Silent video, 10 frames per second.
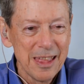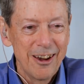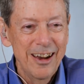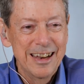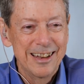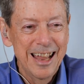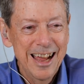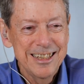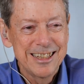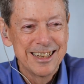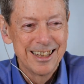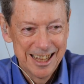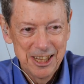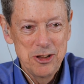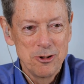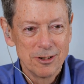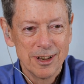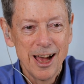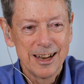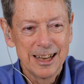All right. Last and thank you,
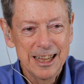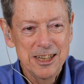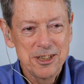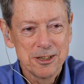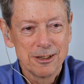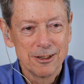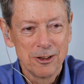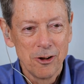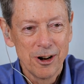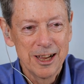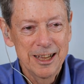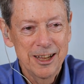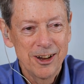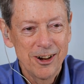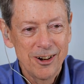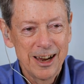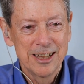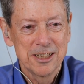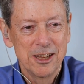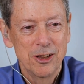not least, Gloria here
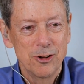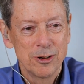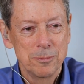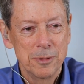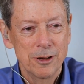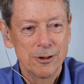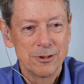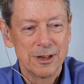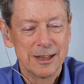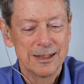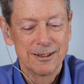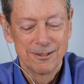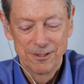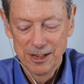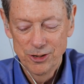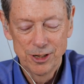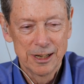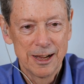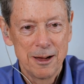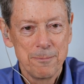asking you to unmute,
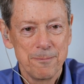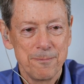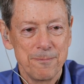finishing up.